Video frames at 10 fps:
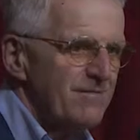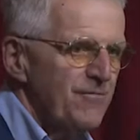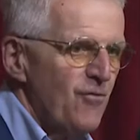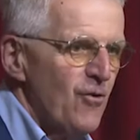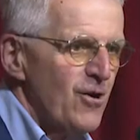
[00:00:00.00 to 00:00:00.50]

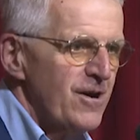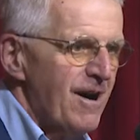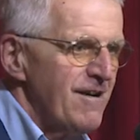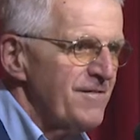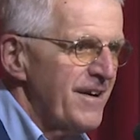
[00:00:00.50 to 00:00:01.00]
for
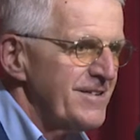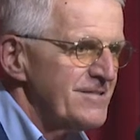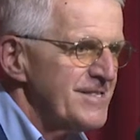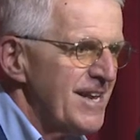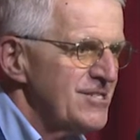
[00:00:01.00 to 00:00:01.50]
our final
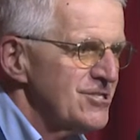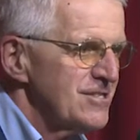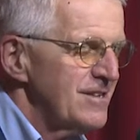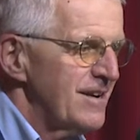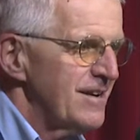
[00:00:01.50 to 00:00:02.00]

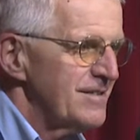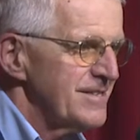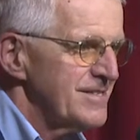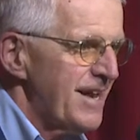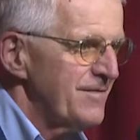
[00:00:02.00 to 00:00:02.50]
session uh,
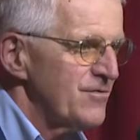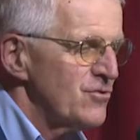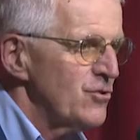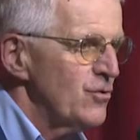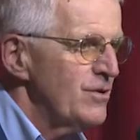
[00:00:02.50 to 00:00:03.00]
this
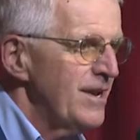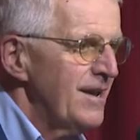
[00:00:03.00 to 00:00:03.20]
afternoon.